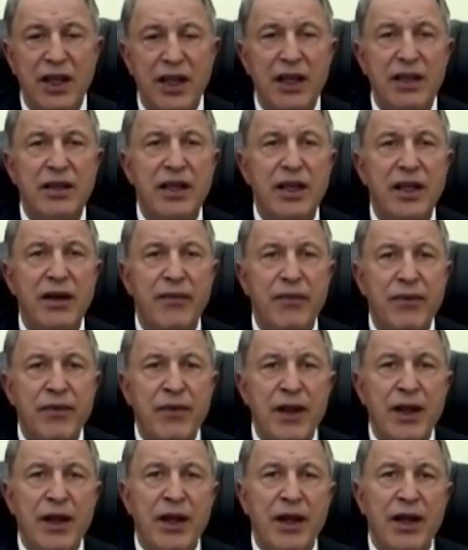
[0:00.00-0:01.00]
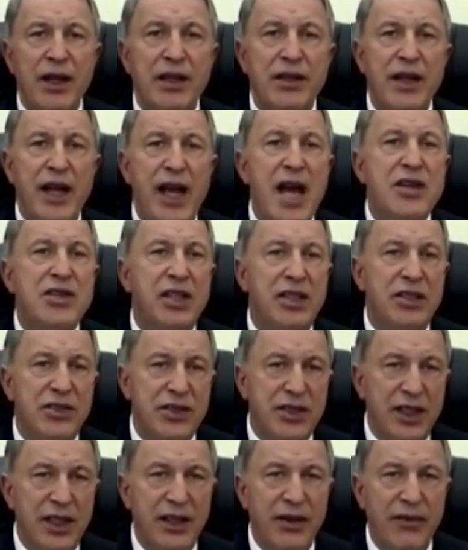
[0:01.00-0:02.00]
and in the Aegean
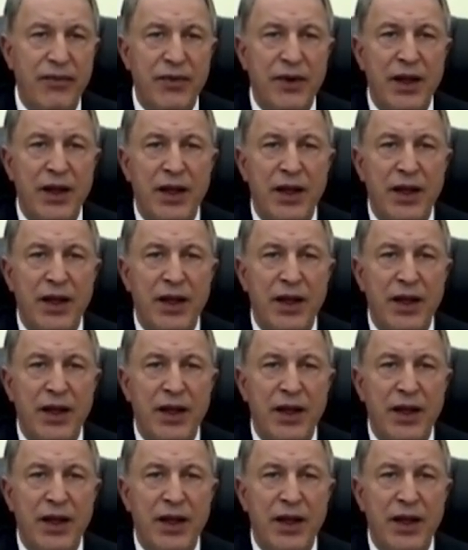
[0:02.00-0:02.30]
Sea.